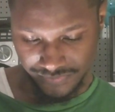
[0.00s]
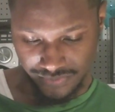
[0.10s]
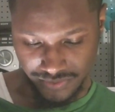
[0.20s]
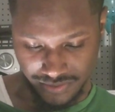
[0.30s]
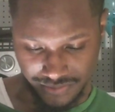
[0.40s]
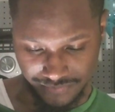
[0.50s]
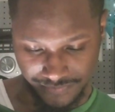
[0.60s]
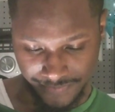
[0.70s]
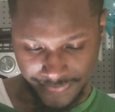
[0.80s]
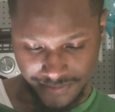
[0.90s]
But
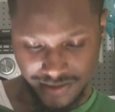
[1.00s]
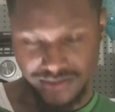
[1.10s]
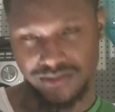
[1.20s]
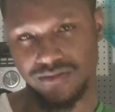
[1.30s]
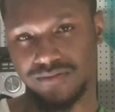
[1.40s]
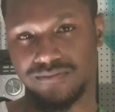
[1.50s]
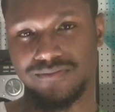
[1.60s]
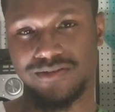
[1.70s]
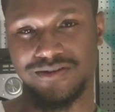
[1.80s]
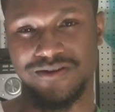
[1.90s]
that's the
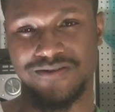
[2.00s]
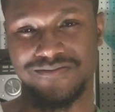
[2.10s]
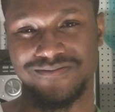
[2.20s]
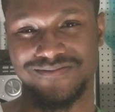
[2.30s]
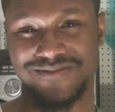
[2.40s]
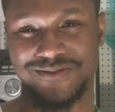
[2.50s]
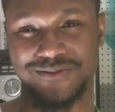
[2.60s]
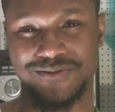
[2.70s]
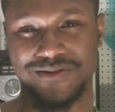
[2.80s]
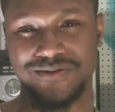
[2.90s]
kickoff,
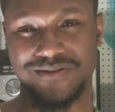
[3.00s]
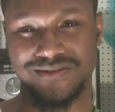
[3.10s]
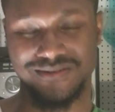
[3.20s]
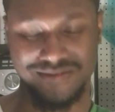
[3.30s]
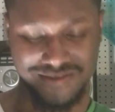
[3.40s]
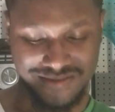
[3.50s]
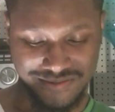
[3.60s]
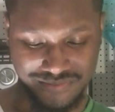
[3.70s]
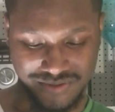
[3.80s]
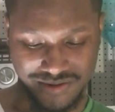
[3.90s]
just really quickly.
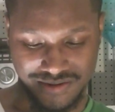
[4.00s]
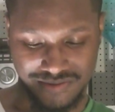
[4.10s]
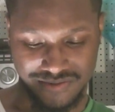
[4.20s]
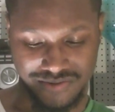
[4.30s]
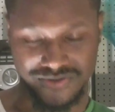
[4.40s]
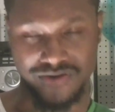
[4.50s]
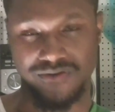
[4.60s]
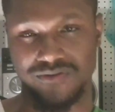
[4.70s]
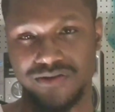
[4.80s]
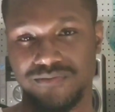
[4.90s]
But that was
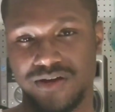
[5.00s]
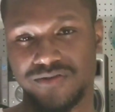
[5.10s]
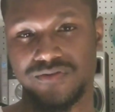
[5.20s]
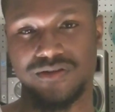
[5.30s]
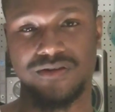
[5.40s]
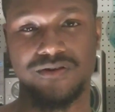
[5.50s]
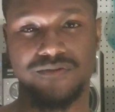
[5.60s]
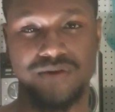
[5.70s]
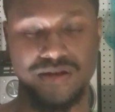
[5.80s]
our only match for the kickoff